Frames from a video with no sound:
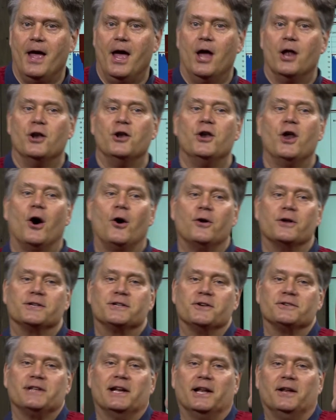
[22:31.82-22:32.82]
Notice
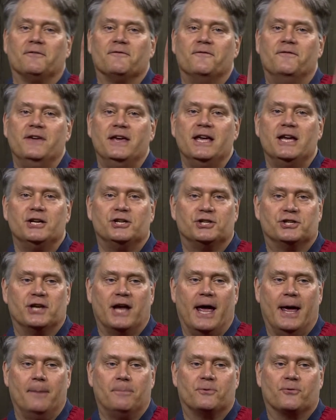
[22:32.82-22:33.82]
there's a little
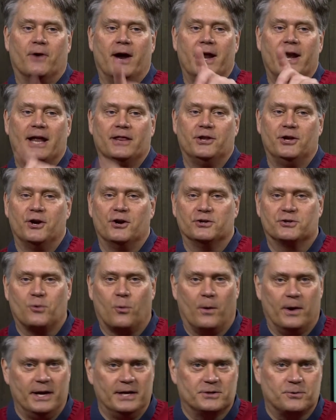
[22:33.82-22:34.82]
V-shaped right at the year
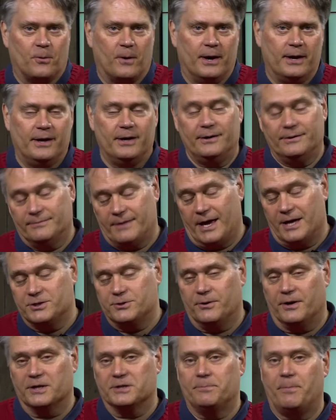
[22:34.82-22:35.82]
2020, as
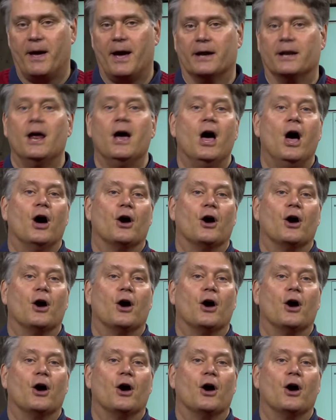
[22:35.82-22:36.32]
you would expect.